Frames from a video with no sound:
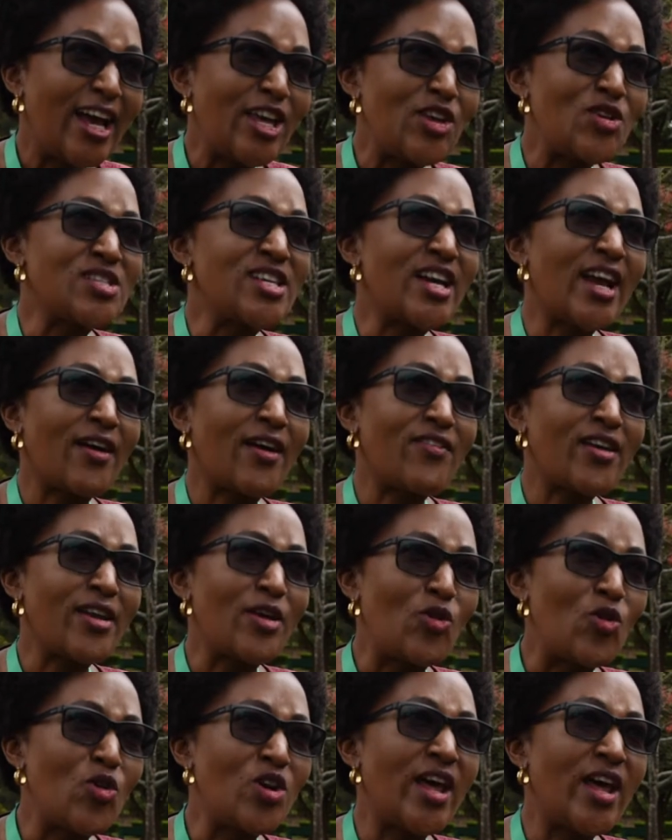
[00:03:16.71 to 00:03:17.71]
using a very
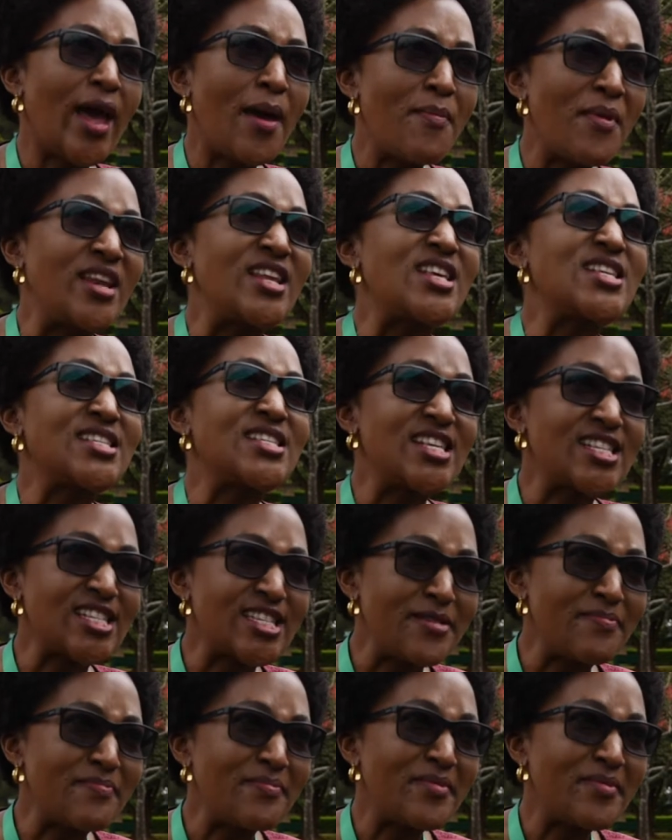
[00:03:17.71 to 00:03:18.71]
good M&E
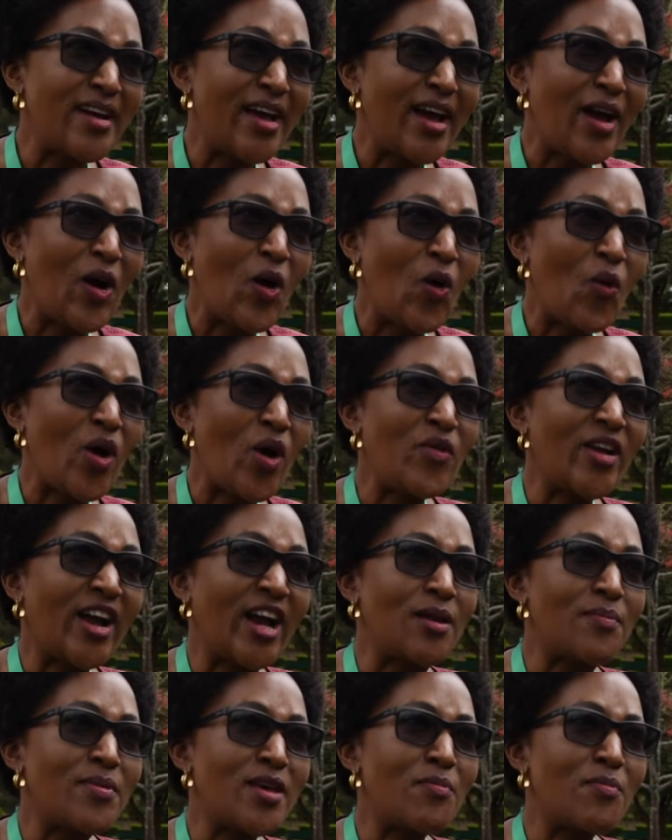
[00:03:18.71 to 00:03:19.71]
system where we
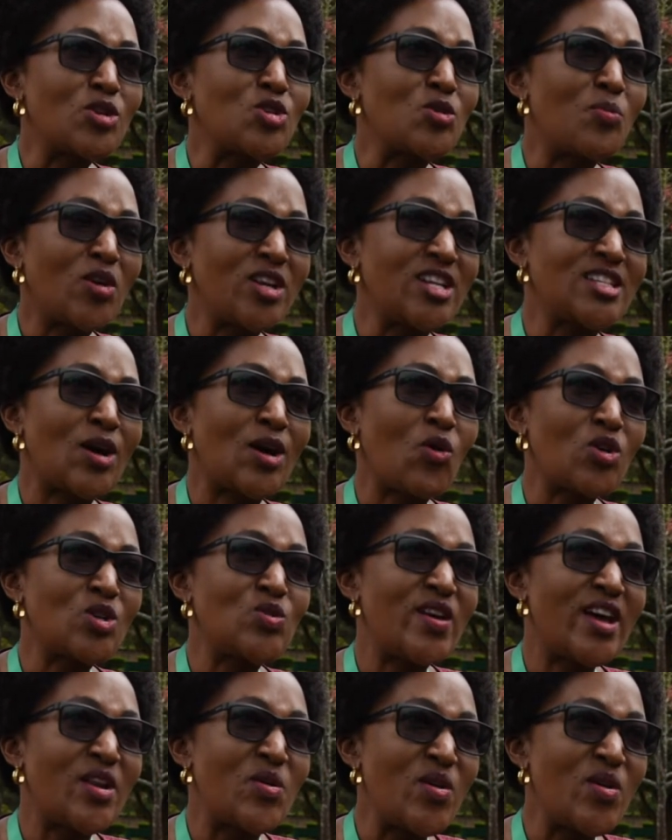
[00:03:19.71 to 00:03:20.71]
can be able to monitor what
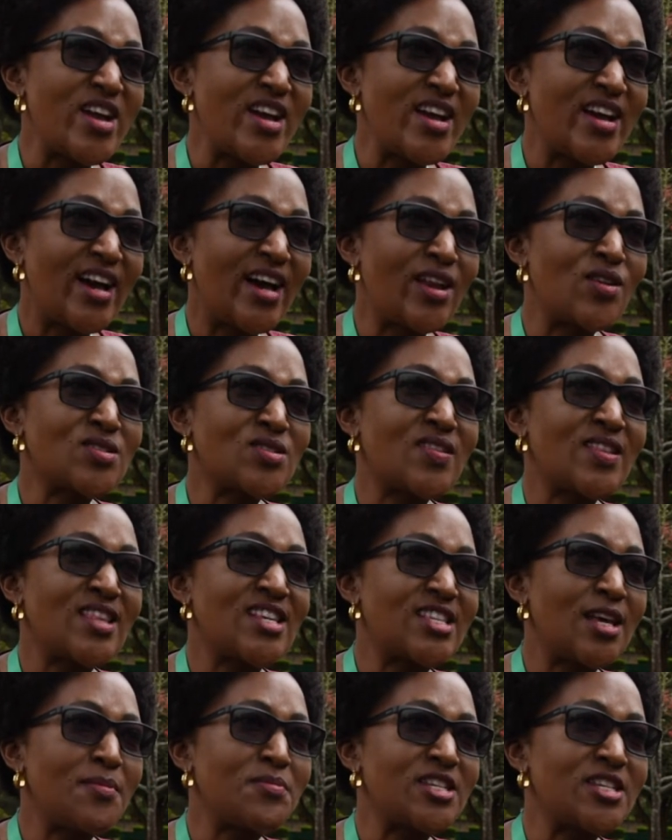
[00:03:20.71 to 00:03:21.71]
we are doing, and also at the
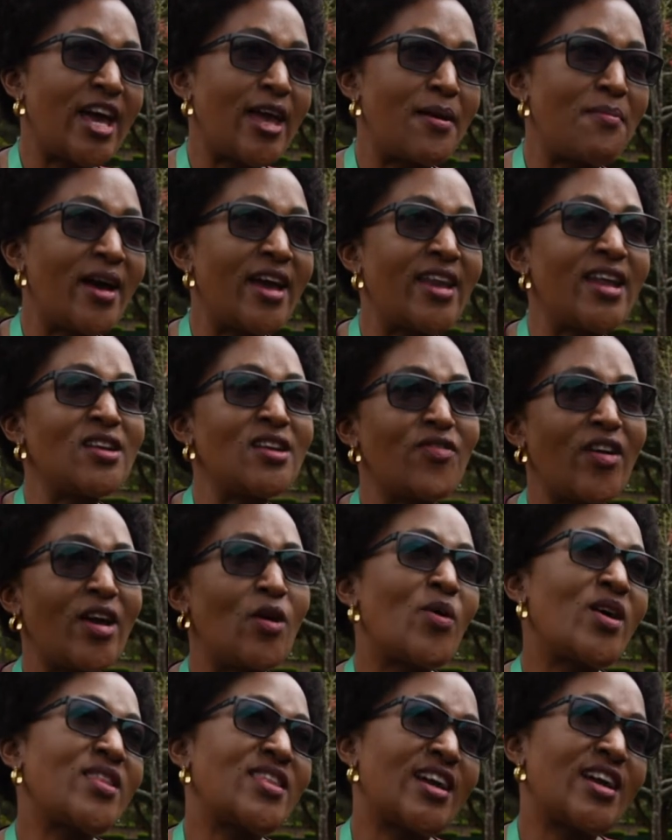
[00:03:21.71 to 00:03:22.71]
same time identify
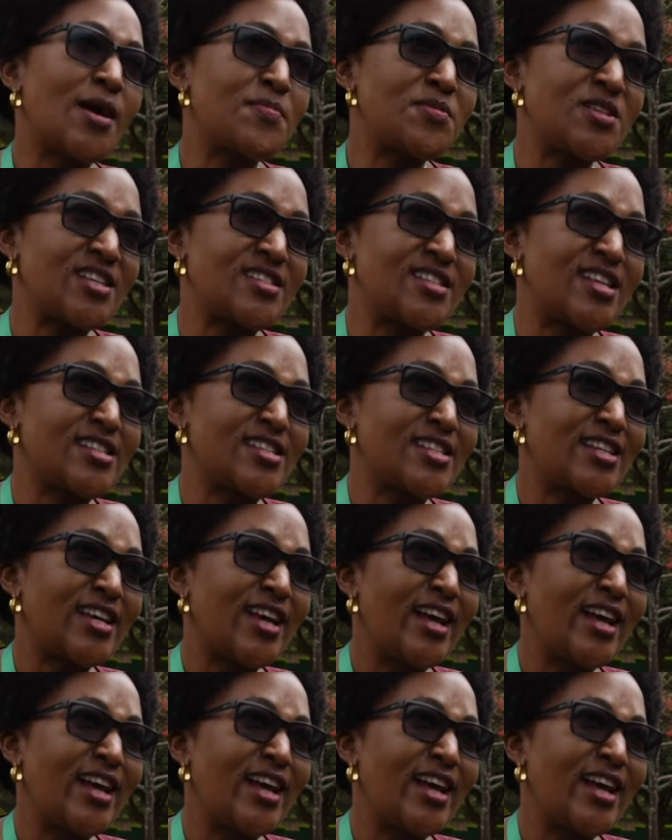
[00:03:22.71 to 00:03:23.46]
where the gaps exist.